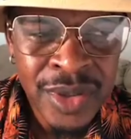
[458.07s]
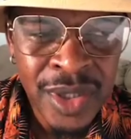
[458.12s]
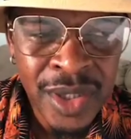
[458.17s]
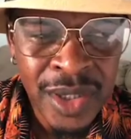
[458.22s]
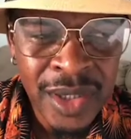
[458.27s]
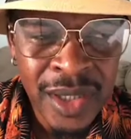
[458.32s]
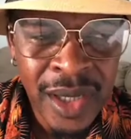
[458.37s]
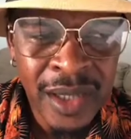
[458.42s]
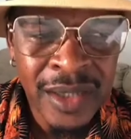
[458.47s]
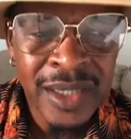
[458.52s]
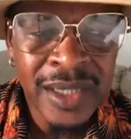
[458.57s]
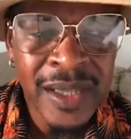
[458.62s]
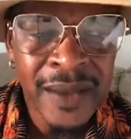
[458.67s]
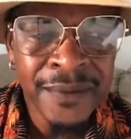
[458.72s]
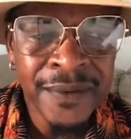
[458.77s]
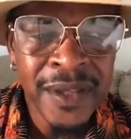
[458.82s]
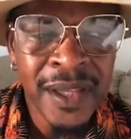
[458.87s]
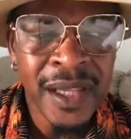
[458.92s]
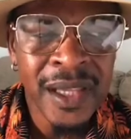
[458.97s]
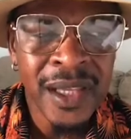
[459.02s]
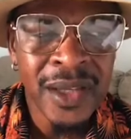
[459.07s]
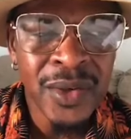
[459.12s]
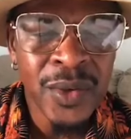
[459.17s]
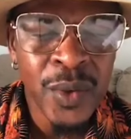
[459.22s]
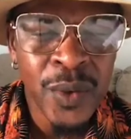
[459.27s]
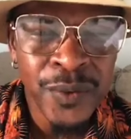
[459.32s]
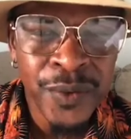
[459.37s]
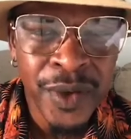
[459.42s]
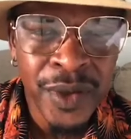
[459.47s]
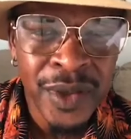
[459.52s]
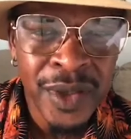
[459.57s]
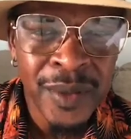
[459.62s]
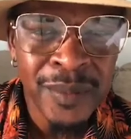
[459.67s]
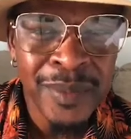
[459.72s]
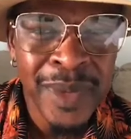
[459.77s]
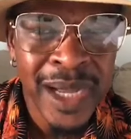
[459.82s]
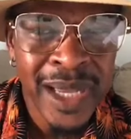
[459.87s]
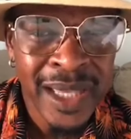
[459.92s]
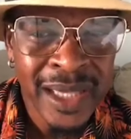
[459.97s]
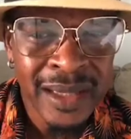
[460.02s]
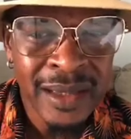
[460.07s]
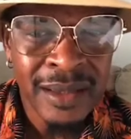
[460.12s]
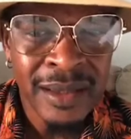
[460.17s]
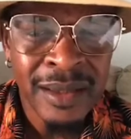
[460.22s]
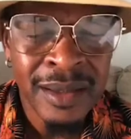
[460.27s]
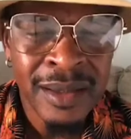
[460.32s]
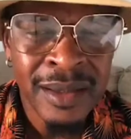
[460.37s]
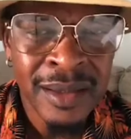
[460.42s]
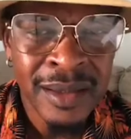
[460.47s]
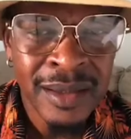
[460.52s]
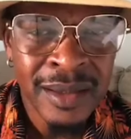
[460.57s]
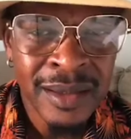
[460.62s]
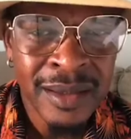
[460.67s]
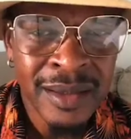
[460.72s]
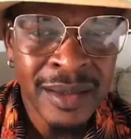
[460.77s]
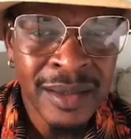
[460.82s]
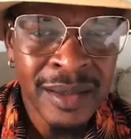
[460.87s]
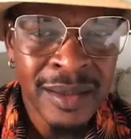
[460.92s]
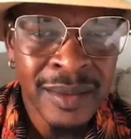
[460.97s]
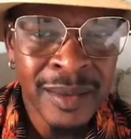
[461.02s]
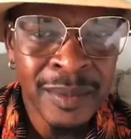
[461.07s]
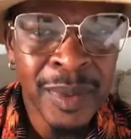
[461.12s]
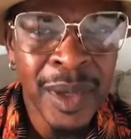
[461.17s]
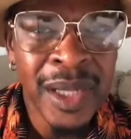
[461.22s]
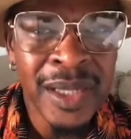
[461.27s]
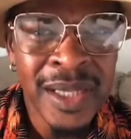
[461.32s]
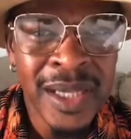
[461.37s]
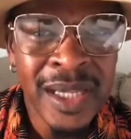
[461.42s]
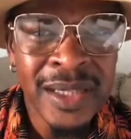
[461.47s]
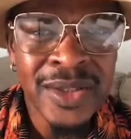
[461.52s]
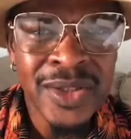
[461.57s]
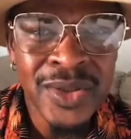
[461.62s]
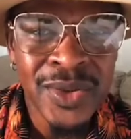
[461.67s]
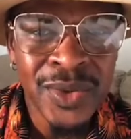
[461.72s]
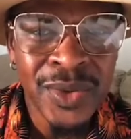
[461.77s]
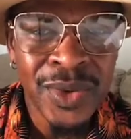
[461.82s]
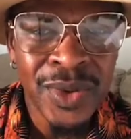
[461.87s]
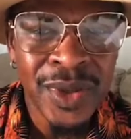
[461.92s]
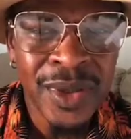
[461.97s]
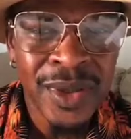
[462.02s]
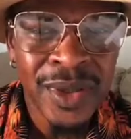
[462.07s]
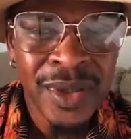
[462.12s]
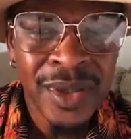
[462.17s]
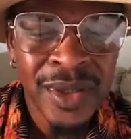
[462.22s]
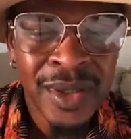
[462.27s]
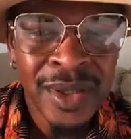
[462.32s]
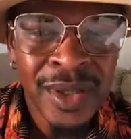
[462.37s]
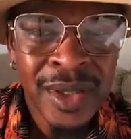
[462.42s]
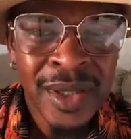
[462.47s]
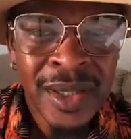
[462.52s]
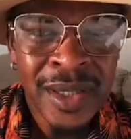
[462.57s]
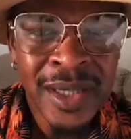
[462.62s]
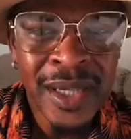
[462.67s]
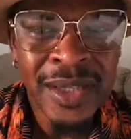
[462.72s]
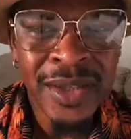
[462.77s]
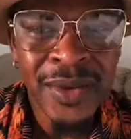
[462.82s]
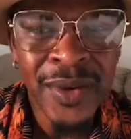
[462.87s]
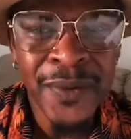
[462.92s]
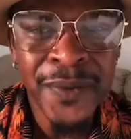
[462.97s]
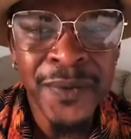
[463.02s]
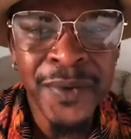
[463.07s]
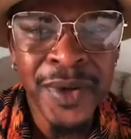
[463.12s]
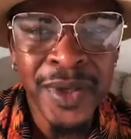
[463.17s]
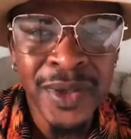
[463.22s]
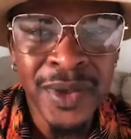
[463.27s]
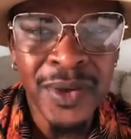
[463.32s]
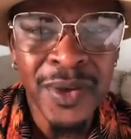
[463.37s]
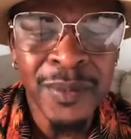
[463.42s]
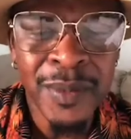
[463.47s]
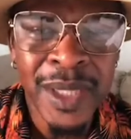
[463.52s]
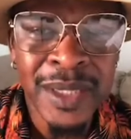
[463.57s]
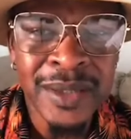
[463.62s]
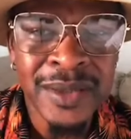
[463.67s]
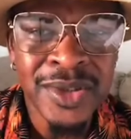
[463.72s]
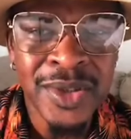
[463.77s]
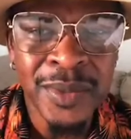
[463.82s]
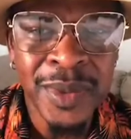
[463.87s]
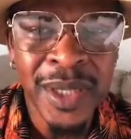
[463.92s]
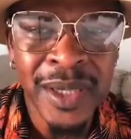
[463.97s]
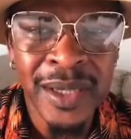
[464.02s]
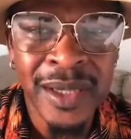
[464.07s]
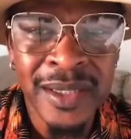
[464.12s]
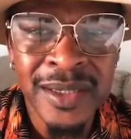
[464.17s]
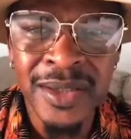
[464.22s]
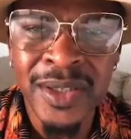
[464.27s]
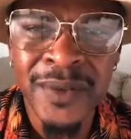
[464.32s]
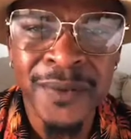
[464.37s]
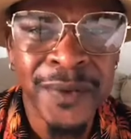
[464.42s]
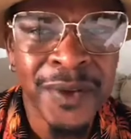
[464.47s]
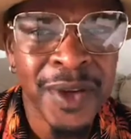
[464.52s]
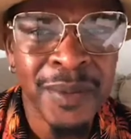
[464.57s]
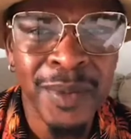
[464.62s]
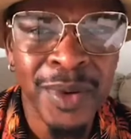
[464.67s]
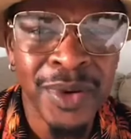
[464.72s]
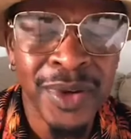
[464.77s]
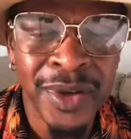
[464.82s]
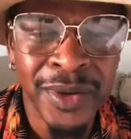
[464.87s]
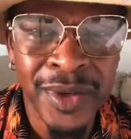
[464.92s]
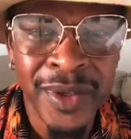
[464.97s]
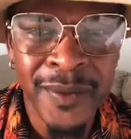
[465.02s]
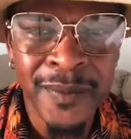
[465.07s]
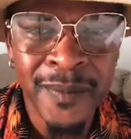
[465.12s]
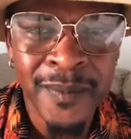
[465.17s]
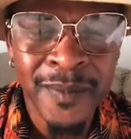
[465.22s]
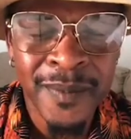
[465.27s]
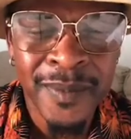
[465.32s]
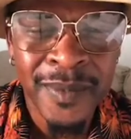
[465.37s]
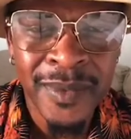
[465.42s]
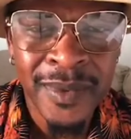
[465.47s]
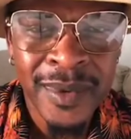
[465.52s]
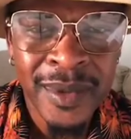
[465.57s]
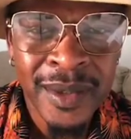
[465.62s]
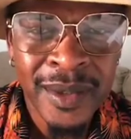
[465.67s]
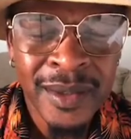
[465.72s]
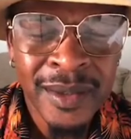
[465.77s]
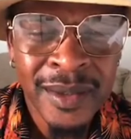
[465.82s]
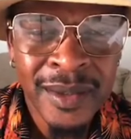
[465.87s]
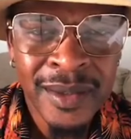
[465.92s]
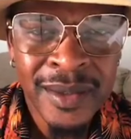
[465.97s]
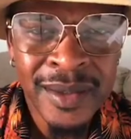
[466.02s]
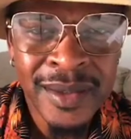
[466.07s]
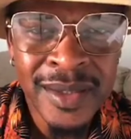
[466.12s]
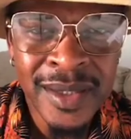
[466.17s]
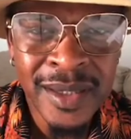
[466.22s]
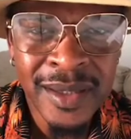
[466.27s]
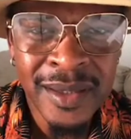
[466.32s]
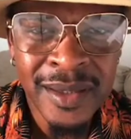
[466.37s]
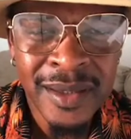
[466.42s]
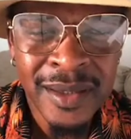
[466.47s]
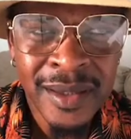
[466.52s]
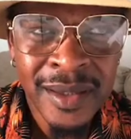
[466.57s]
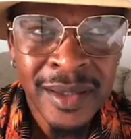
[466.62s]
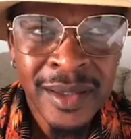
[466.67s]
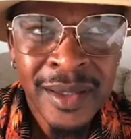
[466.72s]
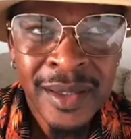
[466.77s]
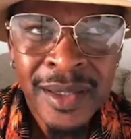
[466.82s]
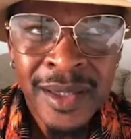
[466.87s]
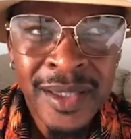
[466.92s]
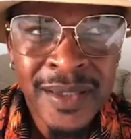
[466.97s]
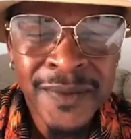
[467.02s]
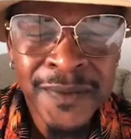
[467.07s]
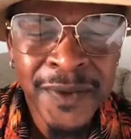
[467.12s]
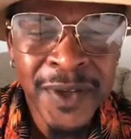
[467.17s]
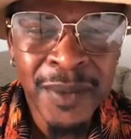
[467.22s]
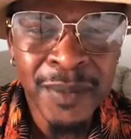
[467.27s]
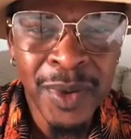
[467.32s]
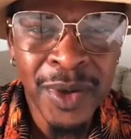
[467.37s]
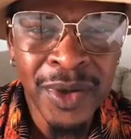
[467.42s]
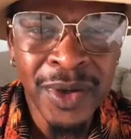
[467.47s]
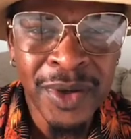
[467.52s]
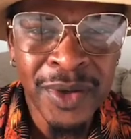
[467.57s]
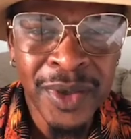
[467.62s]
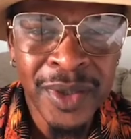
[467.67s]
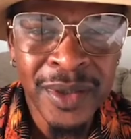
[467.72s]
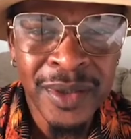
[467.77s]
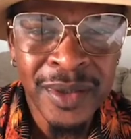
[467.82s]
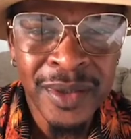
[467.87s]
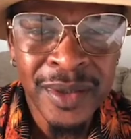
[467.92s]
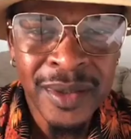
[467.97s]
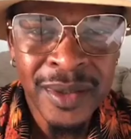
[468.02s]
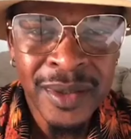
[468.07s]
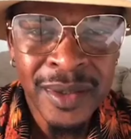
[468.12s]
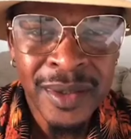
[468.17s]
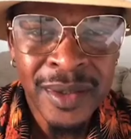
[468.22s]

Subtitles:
See? Or that have taken over your mind, body and soul. That you're afraid to come back to Jamaica. It's just fear mongering. You see? It's fear mongering.